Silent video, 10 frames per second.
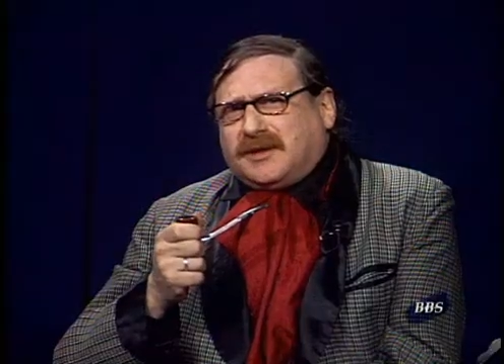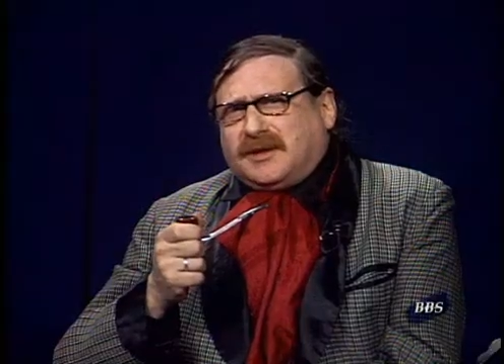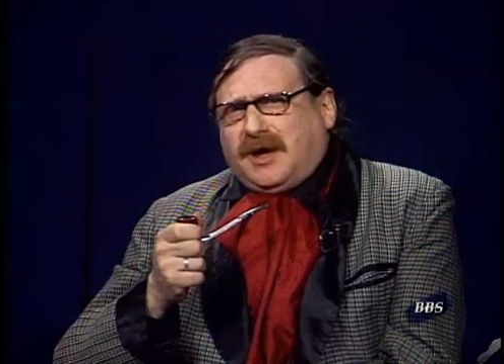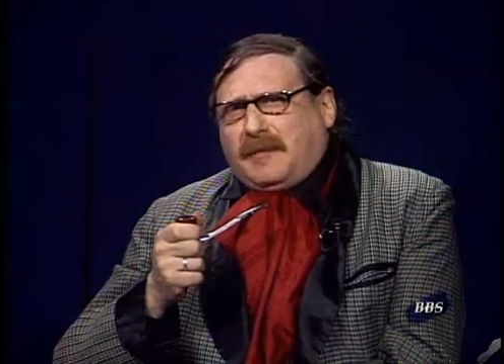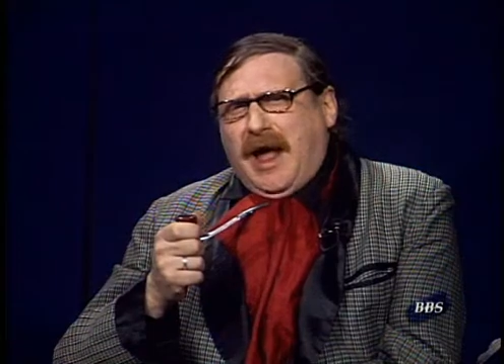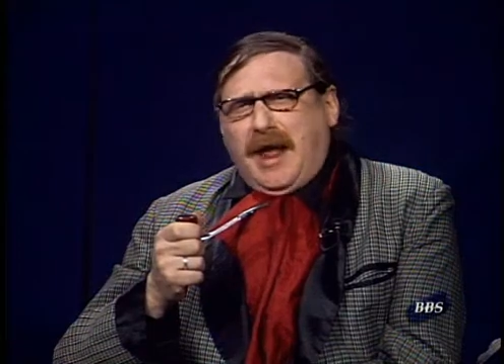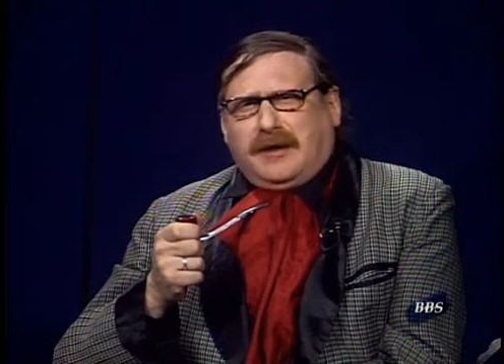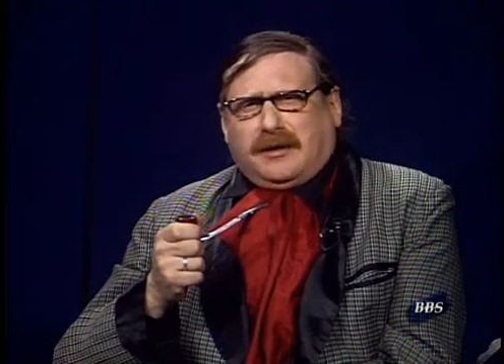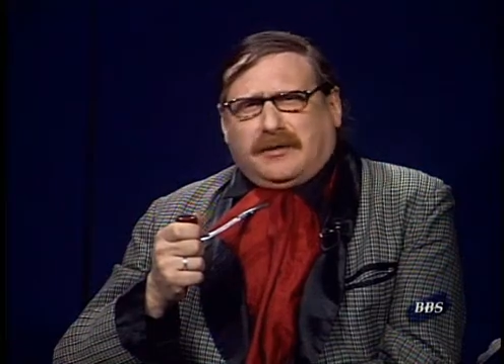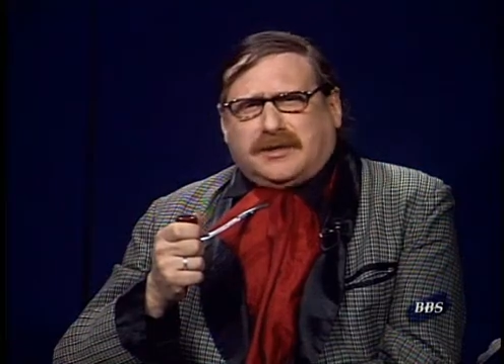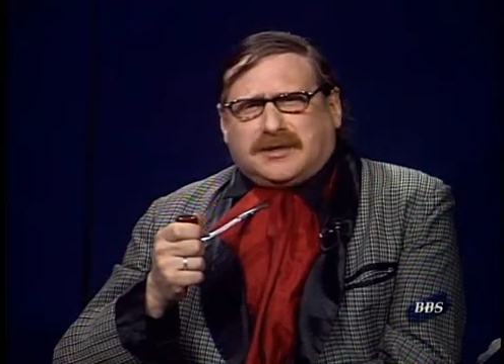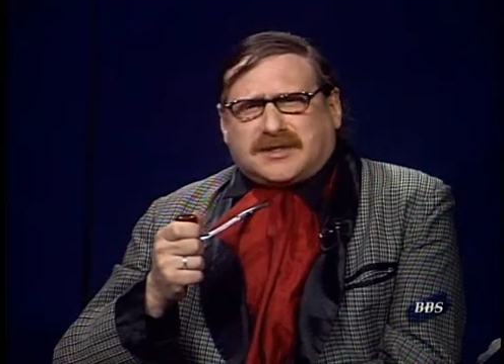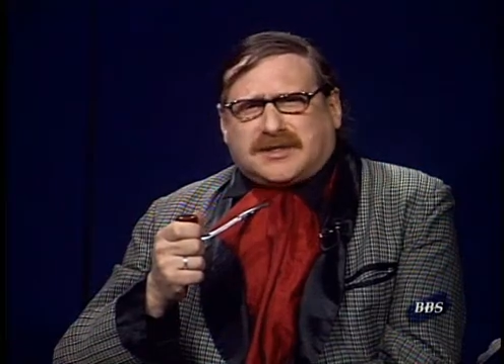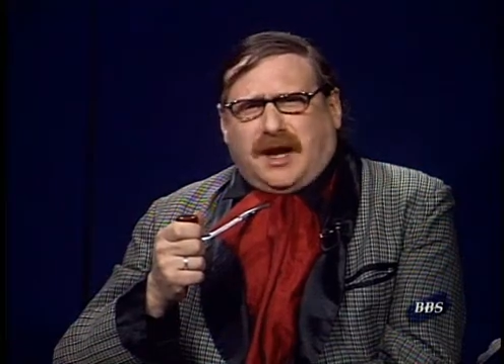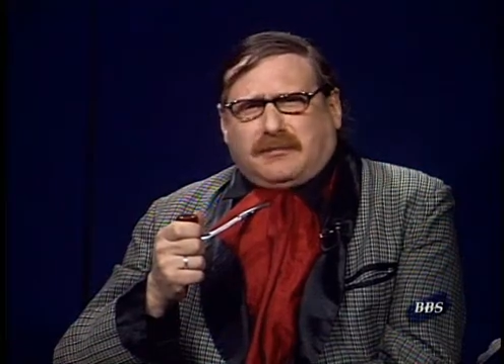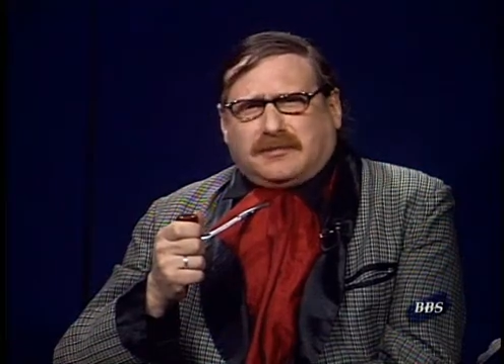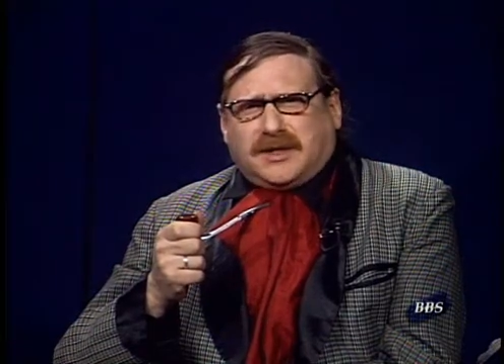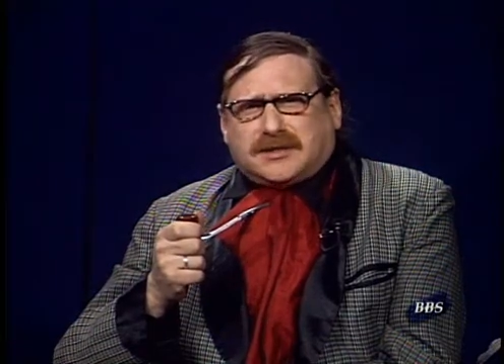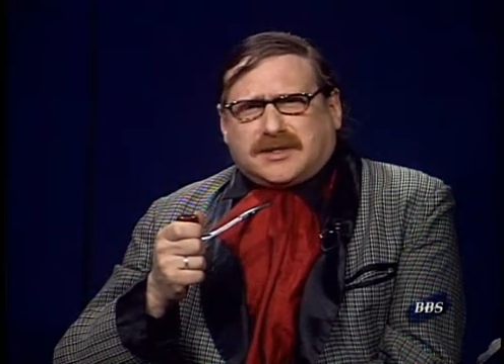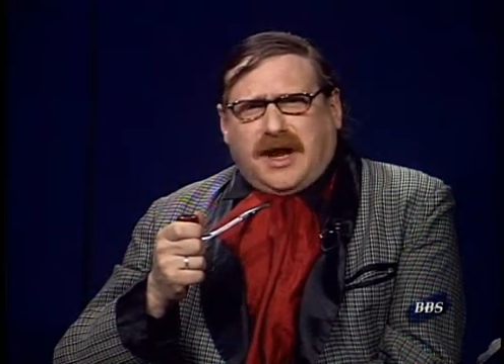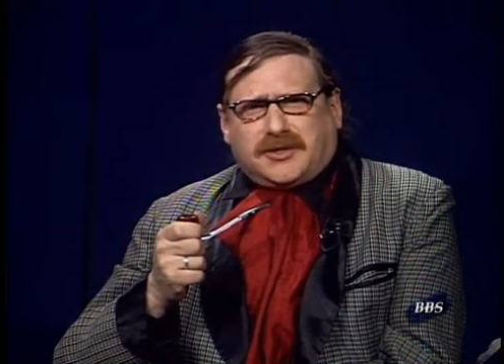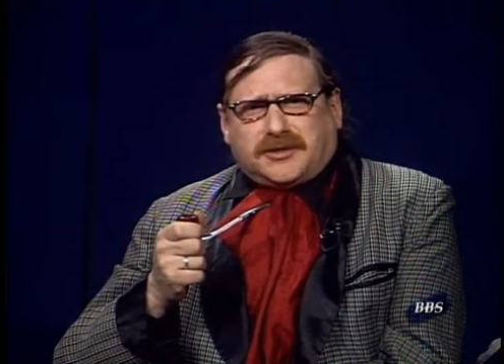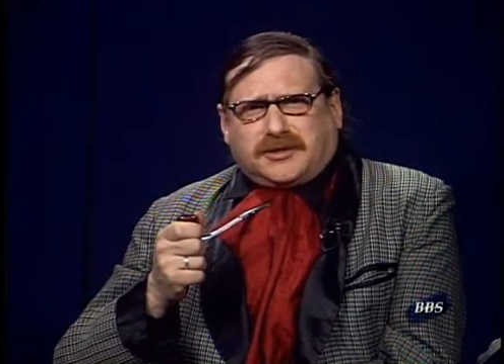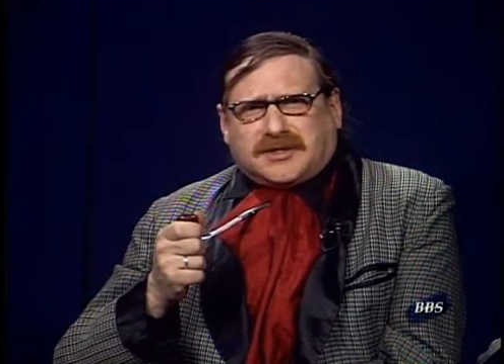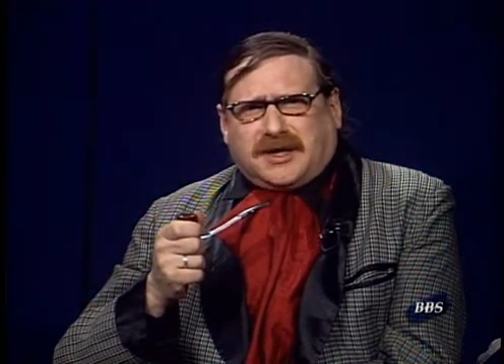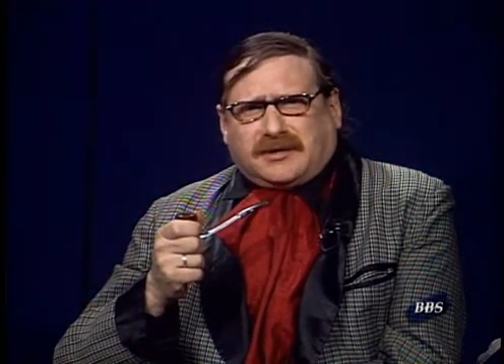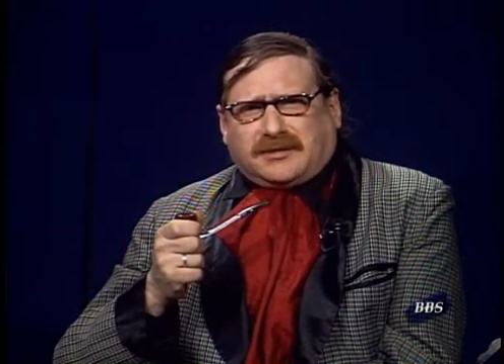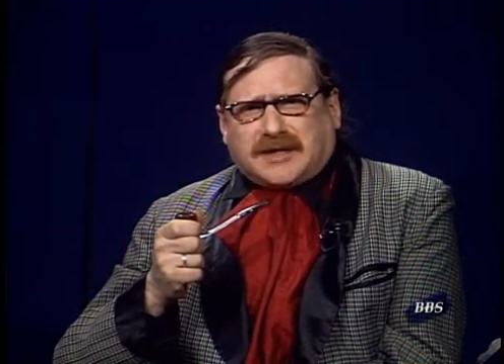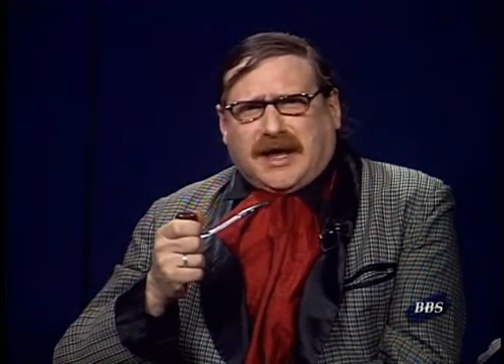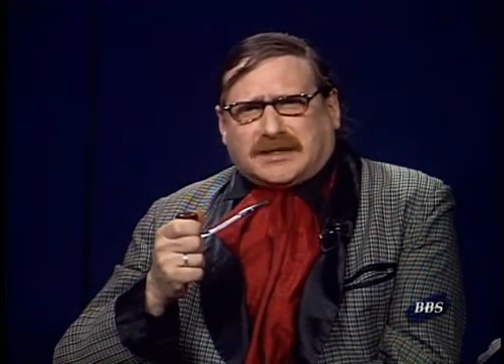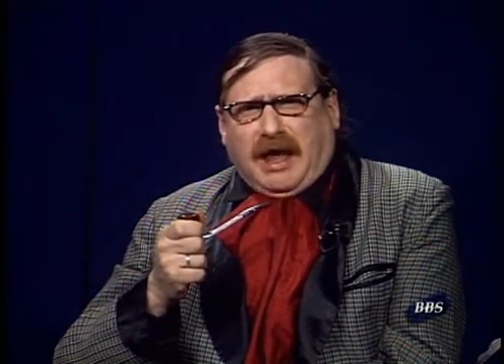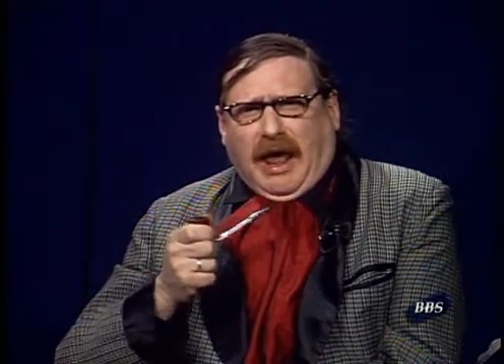A man known in some international circles as